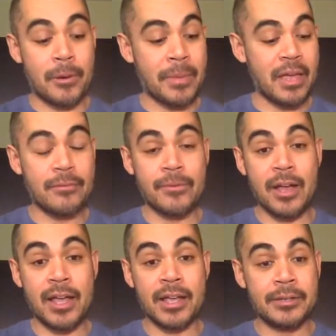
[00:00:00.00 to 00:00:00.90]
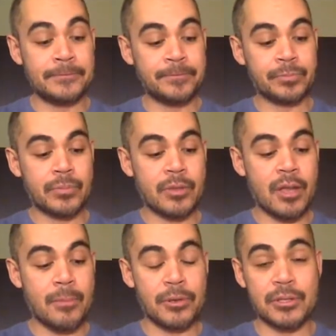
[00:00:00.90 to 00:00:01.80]
pan fried
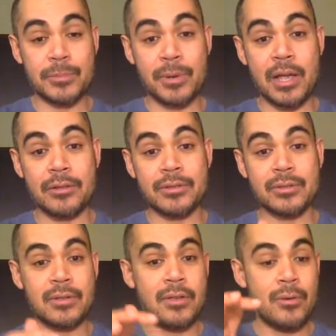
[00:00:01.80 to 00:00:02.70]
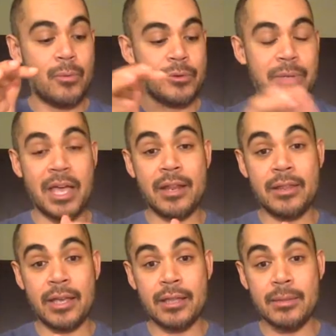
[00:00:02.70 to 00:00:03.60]
Brussels sprouts, which you added
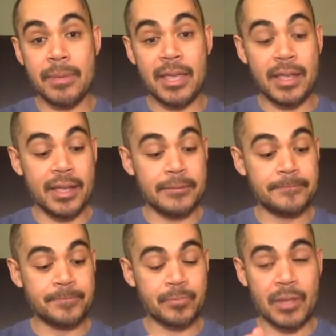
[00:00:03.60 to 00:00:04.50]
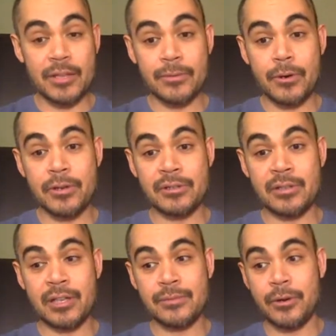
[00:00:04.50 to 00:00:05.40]
like the bacon as far
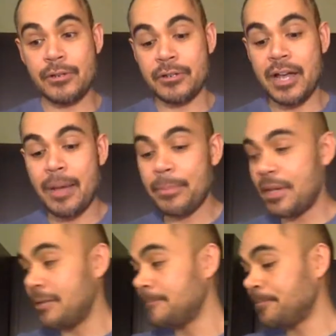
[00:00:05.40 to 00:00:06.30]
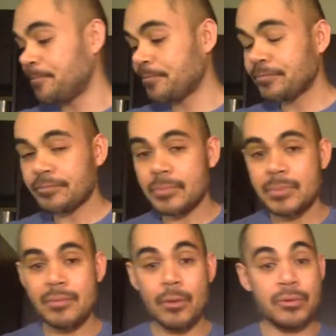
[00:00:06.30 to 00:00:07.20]
as our topping,
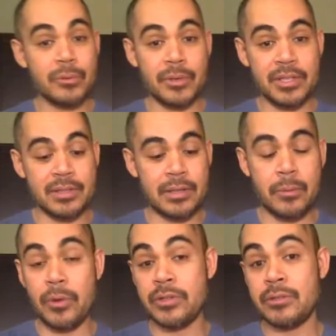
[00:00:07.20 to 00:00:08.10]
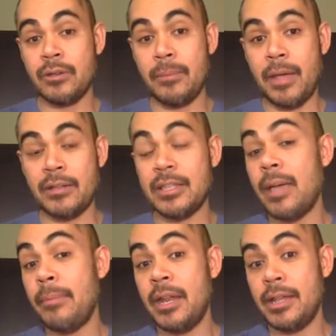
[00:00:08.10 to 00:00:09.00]
which took about
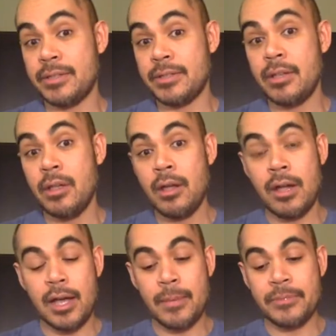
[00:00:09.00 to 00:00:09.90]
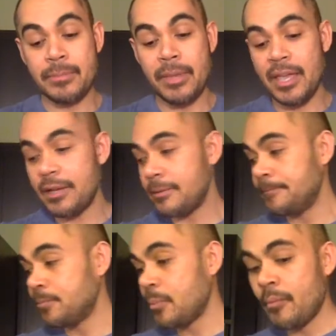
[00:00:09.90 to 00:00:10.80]
10 minutes to make,
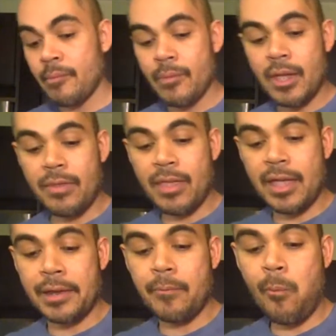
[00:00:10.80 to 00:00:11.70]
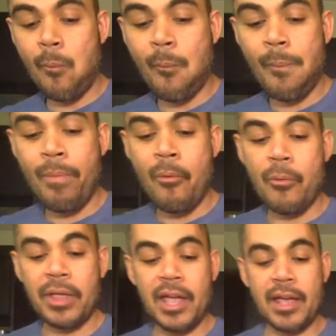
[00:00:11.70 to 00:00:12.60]
and then
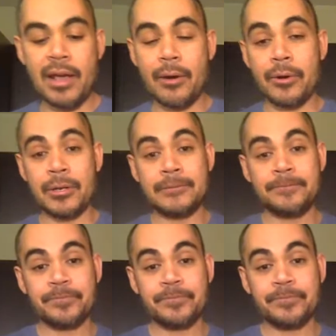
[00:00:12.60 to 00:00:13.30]
we had our